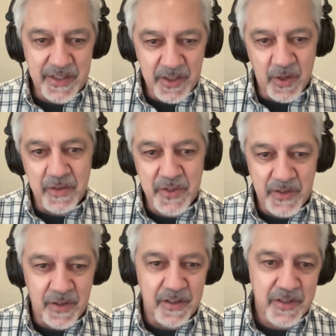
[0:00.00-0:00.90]

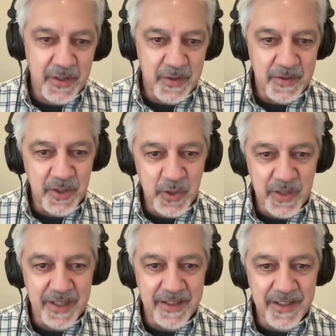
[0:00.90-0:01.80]
also
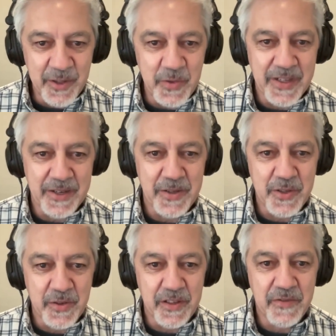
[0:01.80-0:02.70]
usually a new
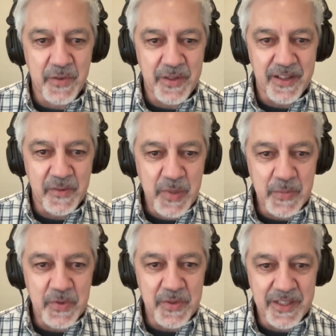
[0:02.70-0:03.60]
territory for a lot of
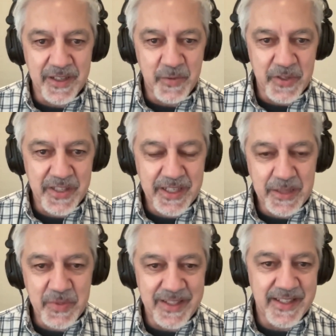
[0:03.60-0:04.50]
people. We're
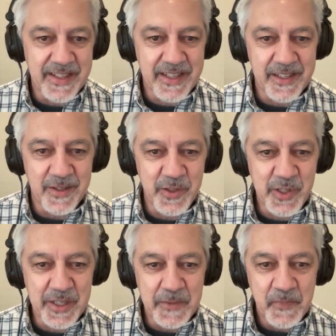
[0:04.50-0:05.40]
steeped in the
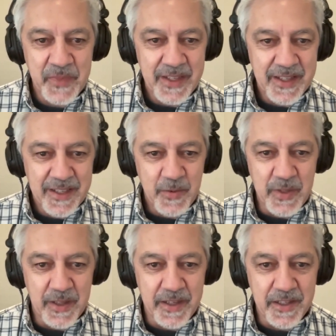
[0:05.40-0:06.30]
technology. We
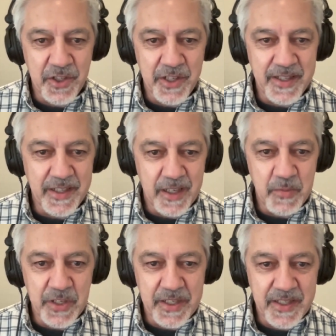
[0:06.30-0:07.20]
like the shiny
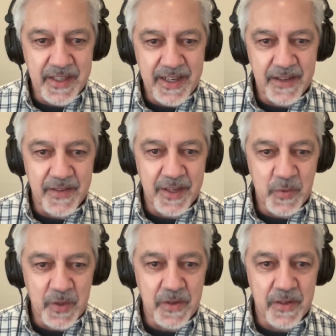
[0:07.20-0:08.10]
objects and how they
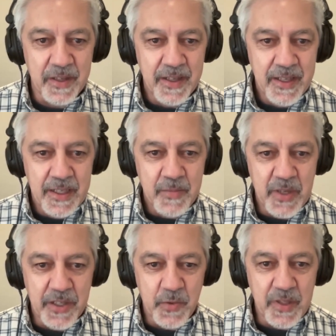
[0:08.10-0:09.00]
work, but
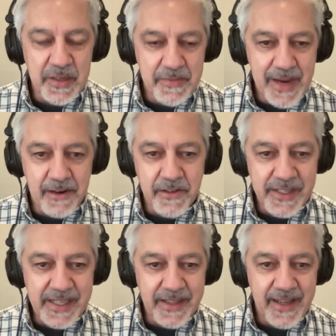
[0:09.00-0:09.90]
it's really
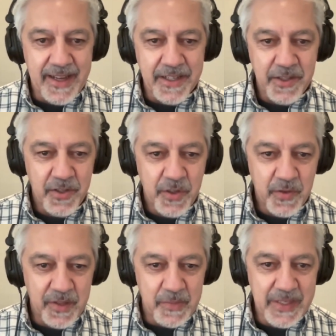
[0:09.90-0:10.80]
marrying that
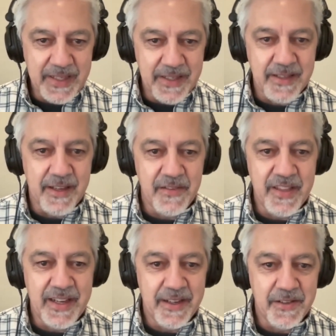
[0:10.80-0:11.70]
to the business side of
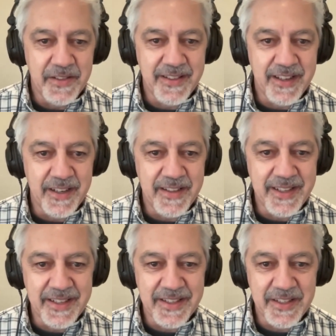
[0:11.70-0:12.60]
the house that I
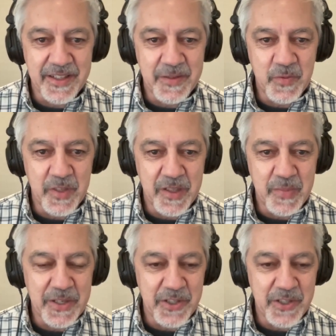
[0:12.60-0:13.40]
think is one of the bigger